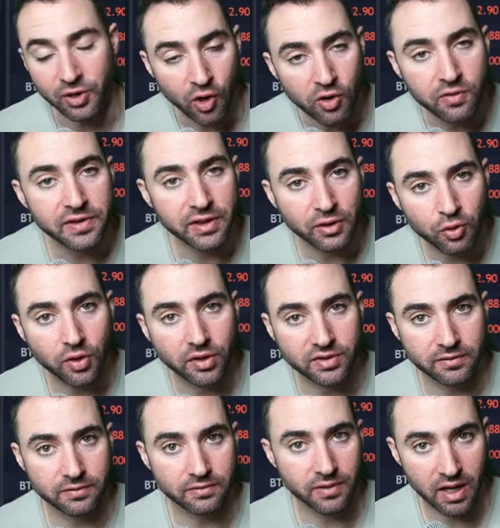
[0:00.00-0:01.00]
over the course
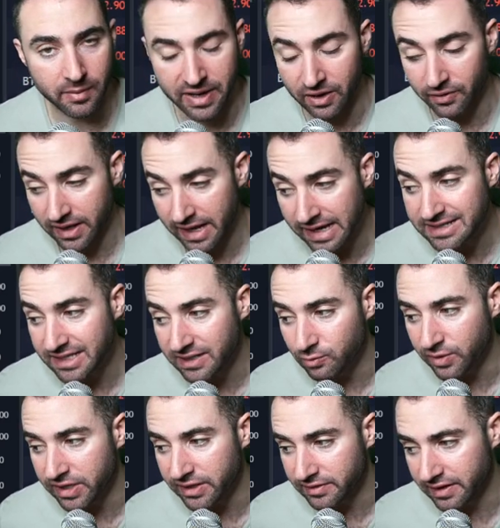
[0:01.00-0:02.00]
of about 18
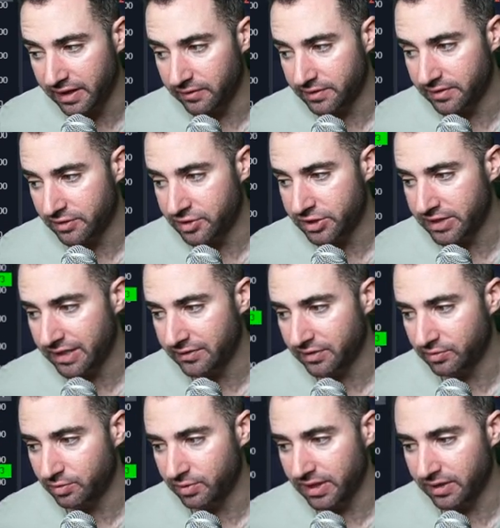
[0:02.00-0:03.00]
weeks now. Let's actually count
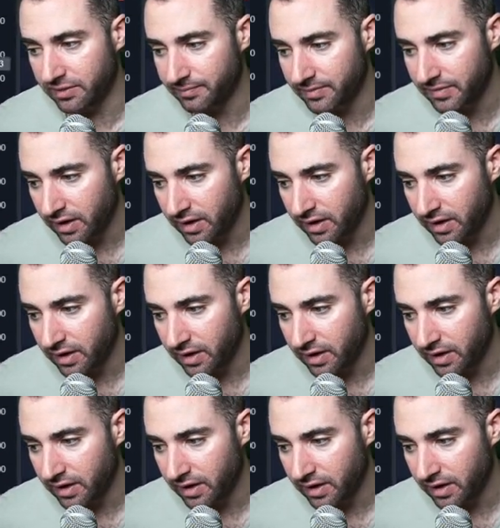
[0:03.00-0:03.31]
this one out.